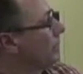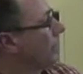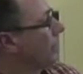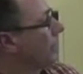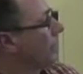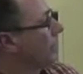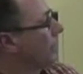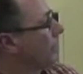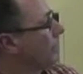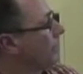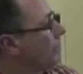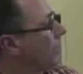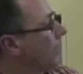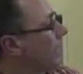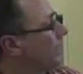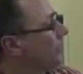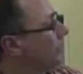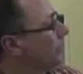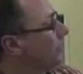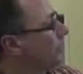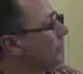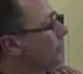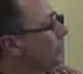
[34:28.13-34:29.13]
And the
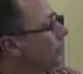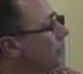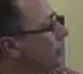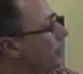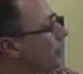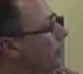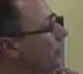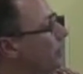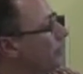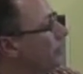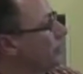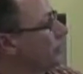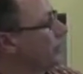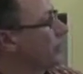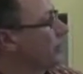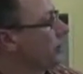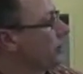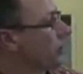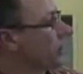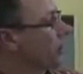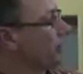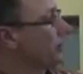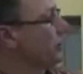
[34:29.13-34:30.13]
last thing we talked about is
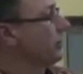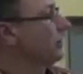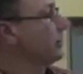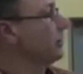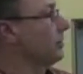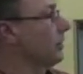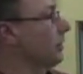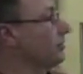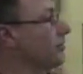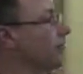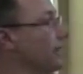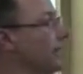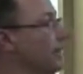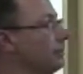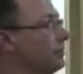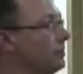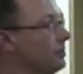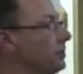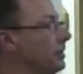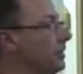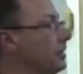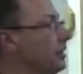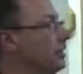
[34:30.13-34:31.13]

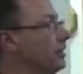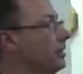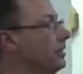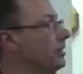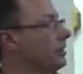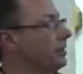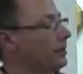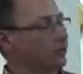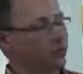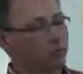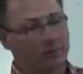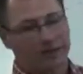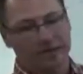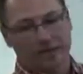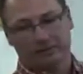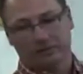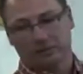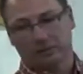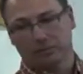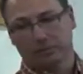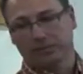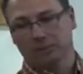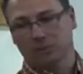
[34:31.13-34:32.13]
sometimes you may have
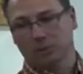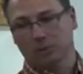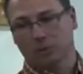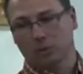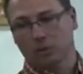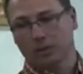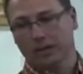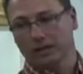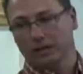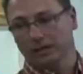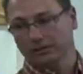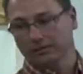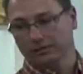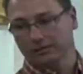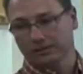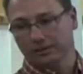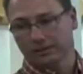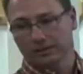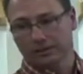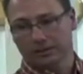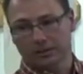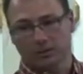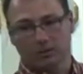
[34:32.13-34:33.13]
a domestic well,
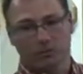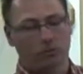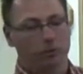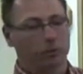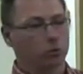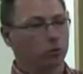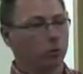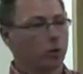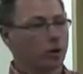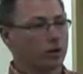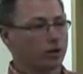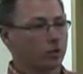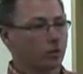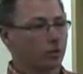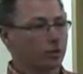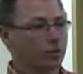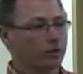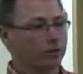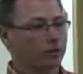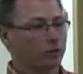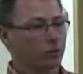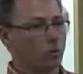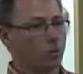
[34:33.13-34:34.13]
your
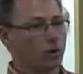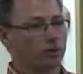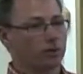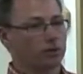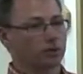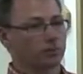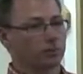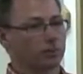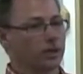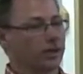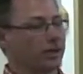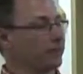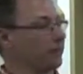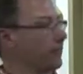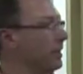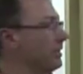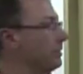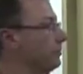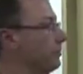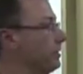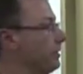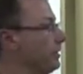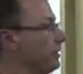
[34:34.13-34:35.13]
water supply
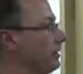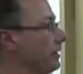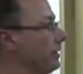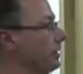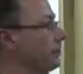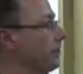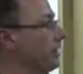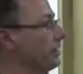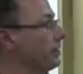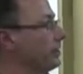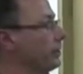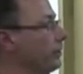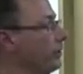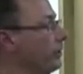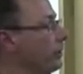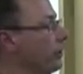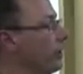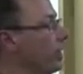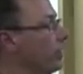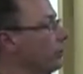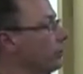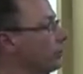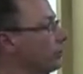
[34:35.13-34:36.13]
might be right there at
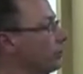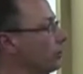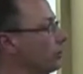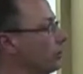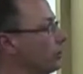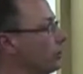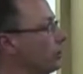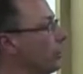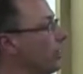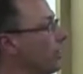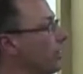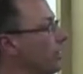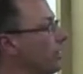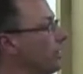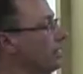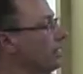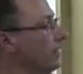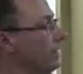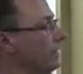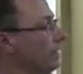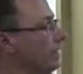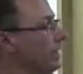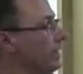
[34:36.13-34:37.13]
your house or
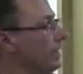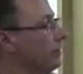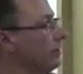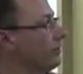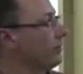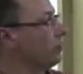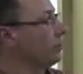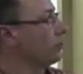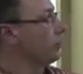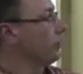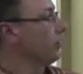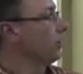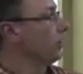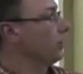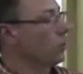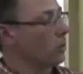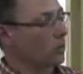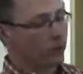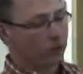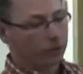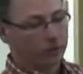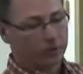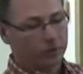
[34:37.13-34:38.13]
in the area of a spill,
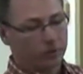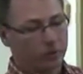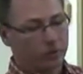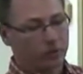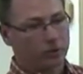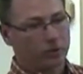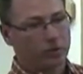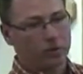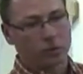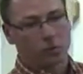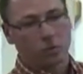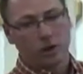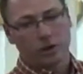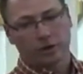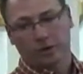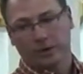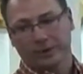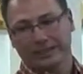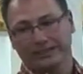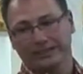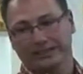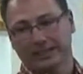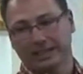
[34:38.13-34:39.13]
or your
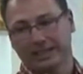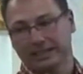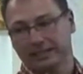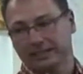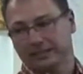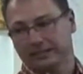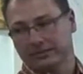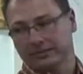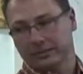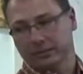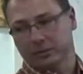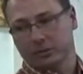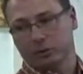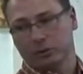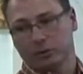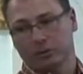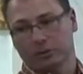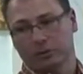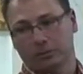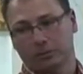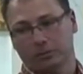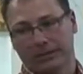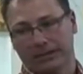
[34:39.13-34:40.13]
water intake for your
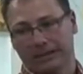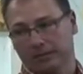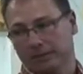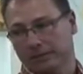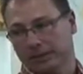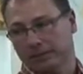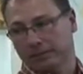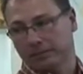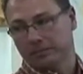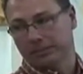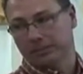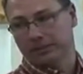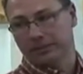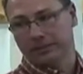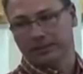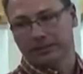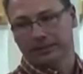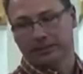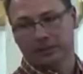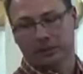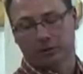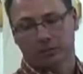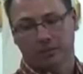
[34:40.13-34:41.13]
treatment plant might be
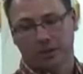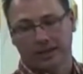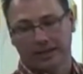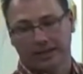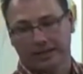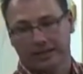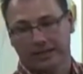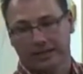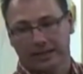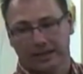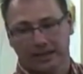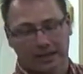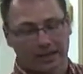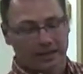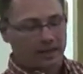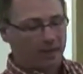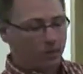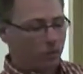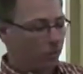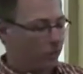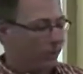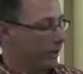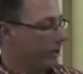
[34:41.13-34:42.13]
nearby
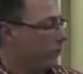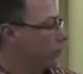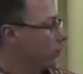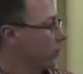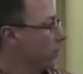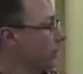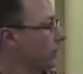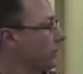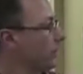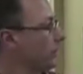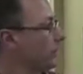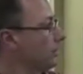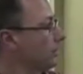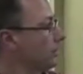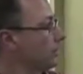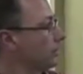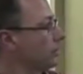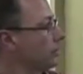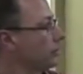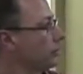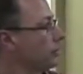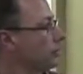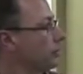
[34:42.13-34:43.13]
where
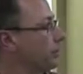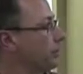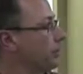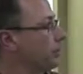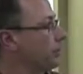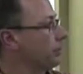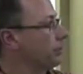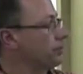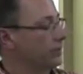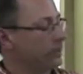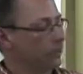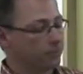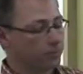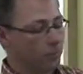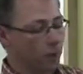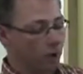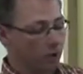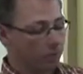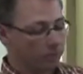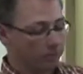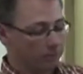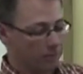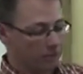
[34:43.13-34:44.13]
there's been a
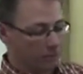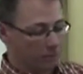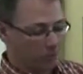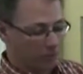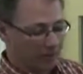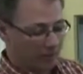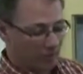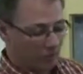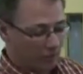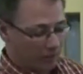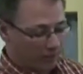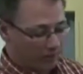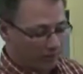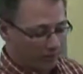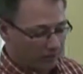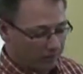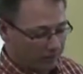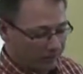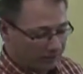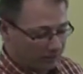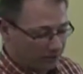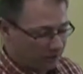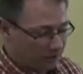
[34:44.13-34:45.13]
problem, and you might want to
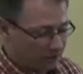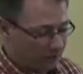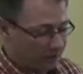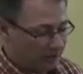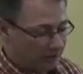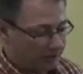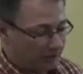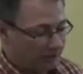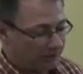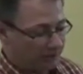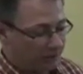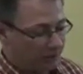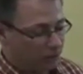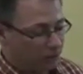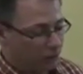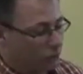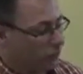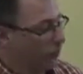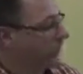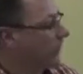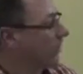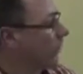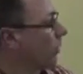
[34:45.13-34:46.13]
test your
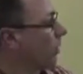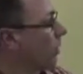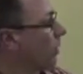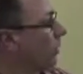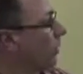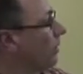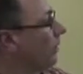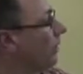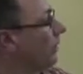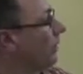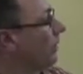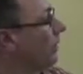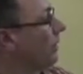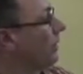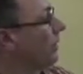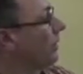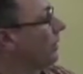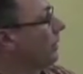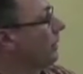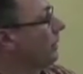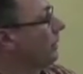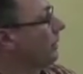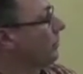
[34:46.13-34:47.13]
drinking water.
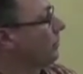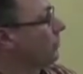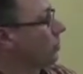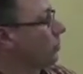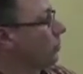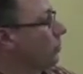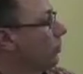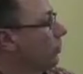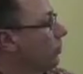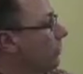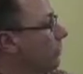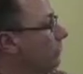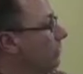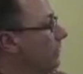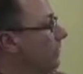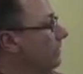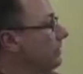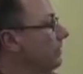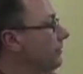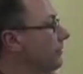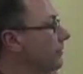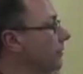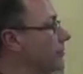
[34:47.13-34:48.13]
So you can
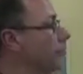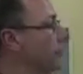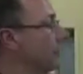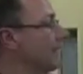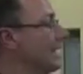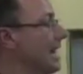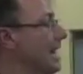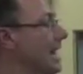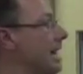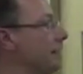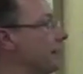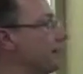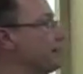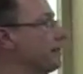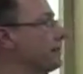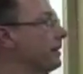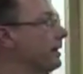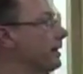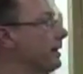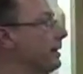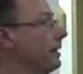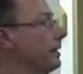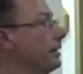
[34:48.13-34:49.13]
test it from the tap,
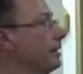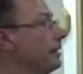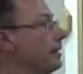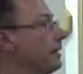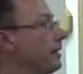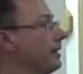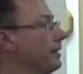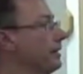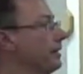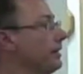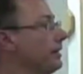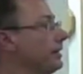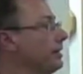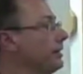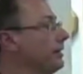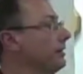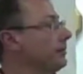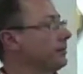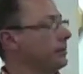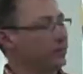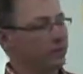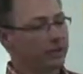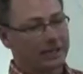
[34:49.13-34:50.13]

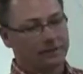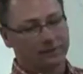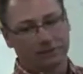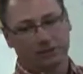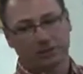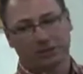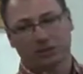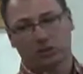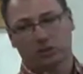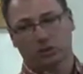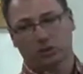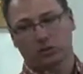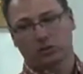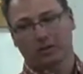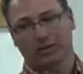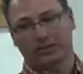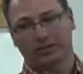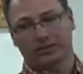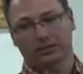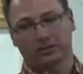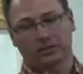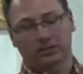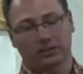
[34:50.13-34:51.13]
but you have to make sure
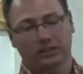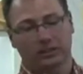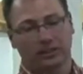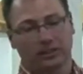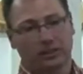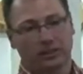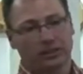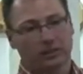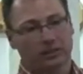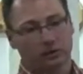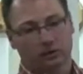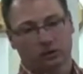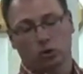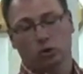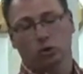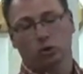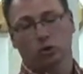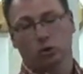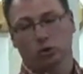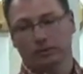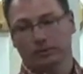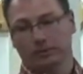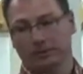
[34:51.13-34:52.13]
that there's no
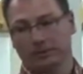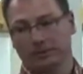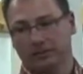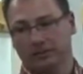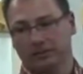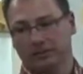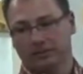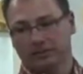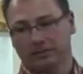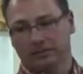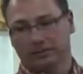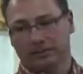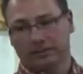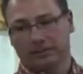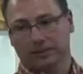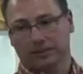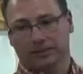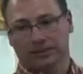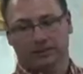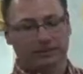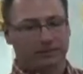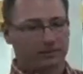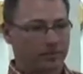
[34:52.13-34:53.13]
treatment
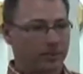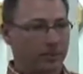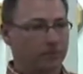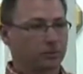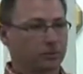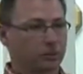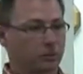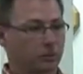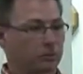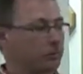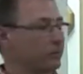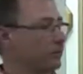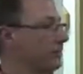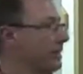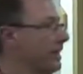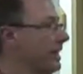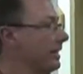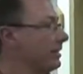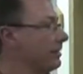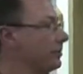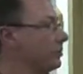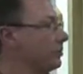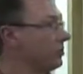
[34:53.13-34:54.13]
upstream of
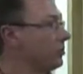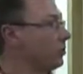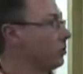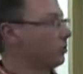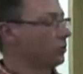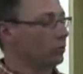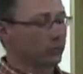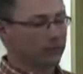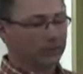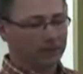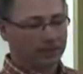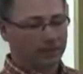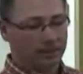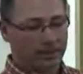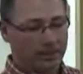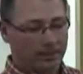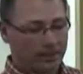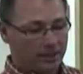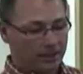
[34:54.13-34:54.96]
that. There's no